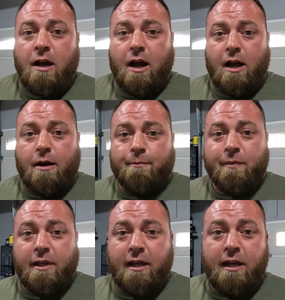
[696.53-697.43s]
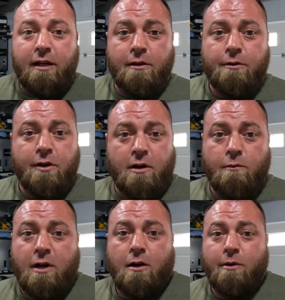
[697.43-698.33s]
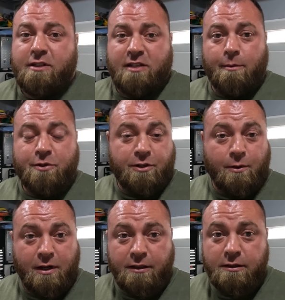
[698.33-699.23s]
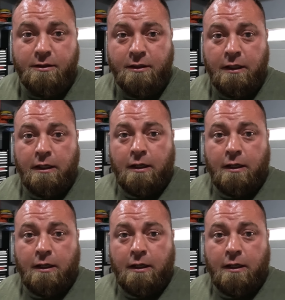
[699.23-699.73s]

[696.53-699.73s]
Um, he knew darn well what the temperature was.